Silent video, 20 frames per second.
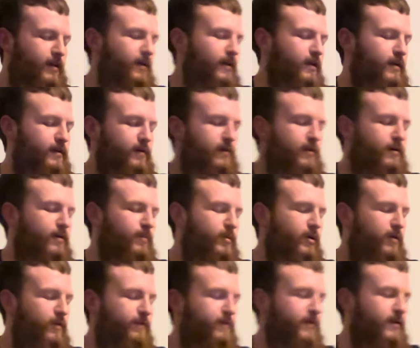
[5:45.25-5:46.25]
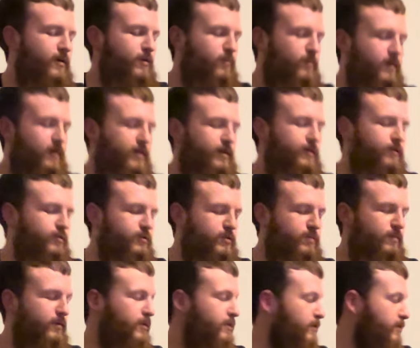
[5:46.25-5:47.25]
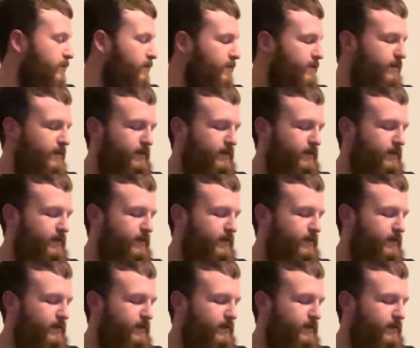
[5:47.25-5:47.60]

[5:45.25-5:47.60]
and it come off there real smooth.